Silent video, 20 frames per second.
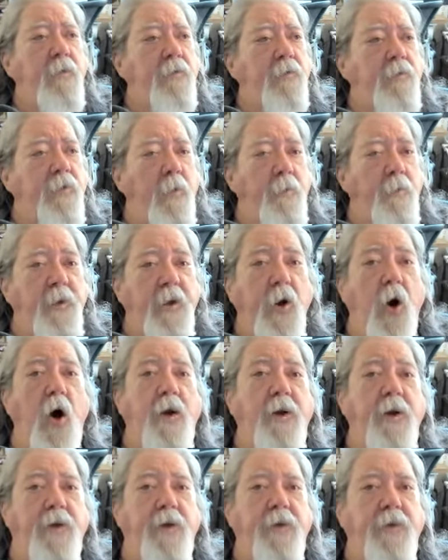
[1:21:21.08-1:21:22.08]
from the
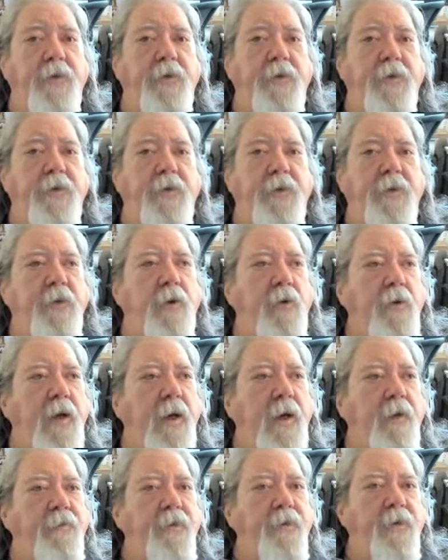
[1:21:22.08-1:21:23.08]
audience. You don't
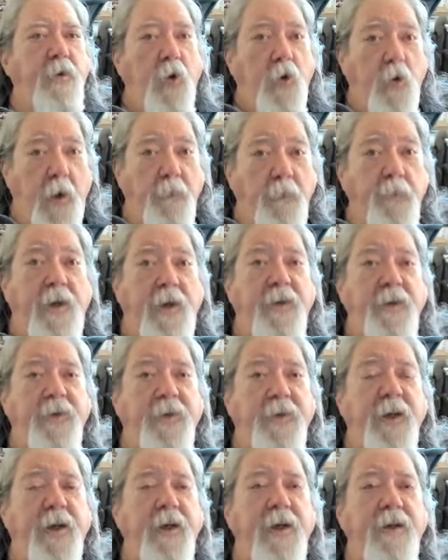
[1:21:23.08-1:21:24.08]
have to go up on
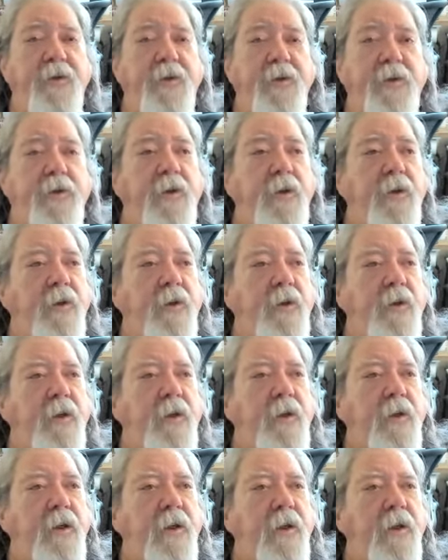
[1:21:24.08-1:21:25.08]
stage and
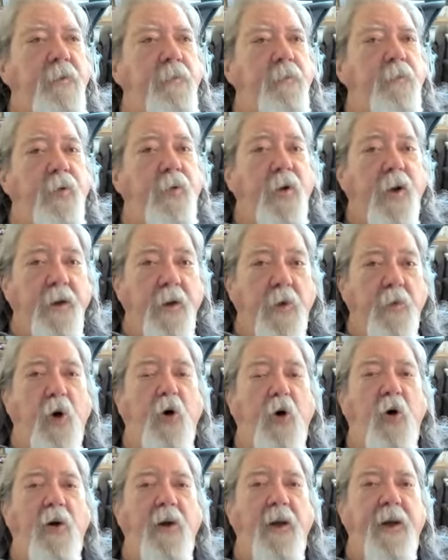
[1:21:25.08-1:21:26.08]
and play a
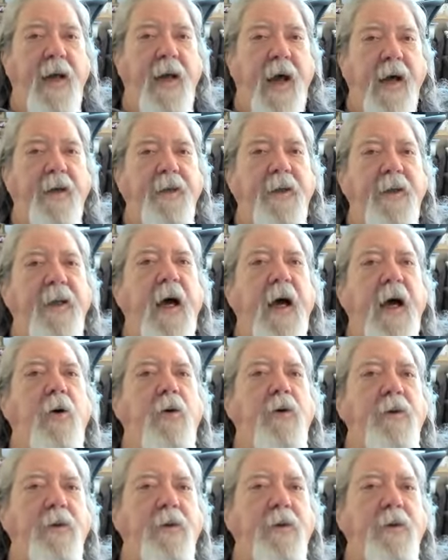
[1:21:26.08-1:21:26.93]
role and act it out.